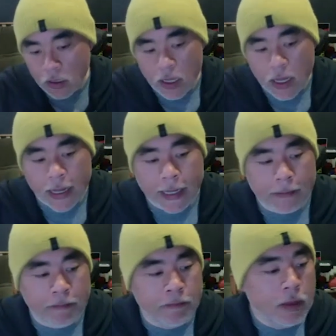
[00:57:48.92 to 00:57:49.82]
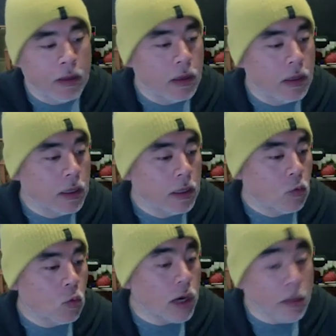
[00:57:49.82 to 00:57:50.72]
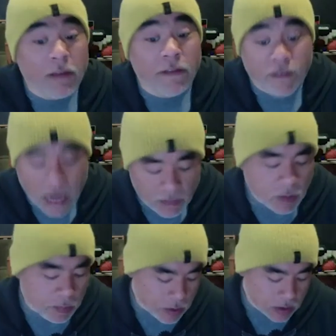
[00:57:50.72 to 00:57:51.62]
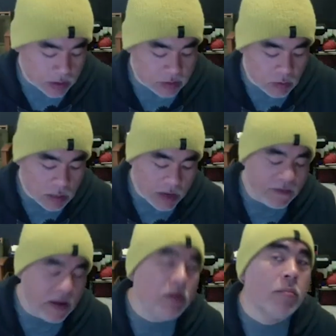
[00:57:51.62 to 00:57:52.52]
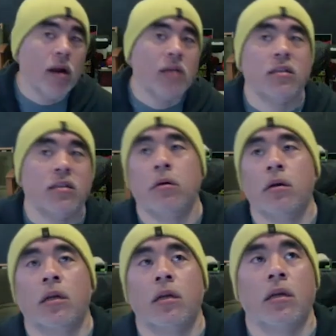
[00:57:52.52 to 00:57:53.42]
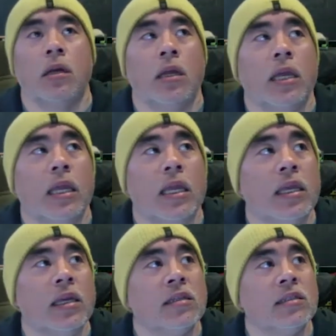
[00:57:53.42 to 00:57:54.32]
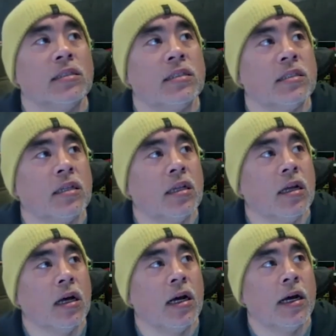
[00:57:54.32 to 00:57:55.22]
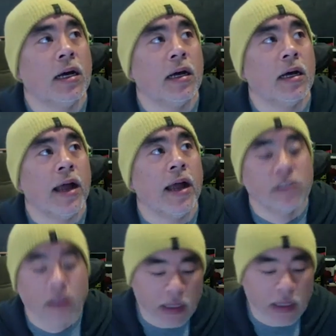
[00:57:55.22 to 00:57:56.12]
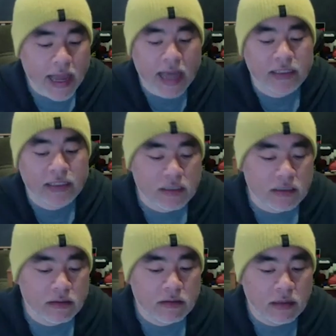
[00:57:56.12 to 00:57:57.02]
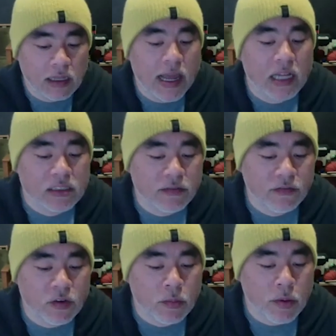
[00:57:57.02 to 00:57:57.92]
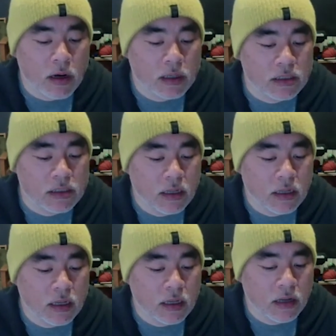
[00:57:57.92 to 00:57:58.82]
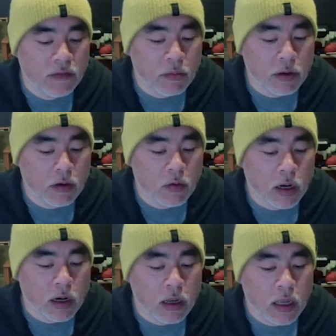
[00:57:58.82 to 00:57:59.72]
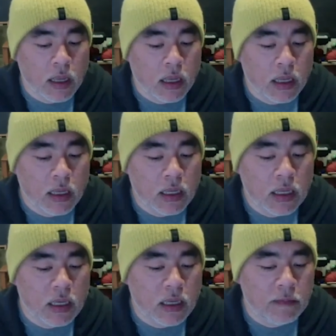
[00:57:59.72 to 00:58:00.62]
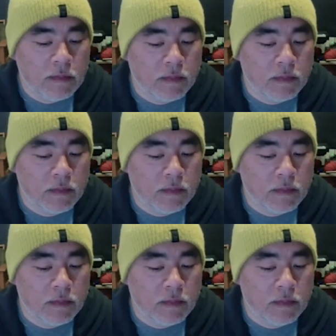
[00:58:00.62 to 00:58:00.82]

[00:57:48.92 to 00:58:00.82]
One of my favorite parts of the book is actually the last few parts of the book, where he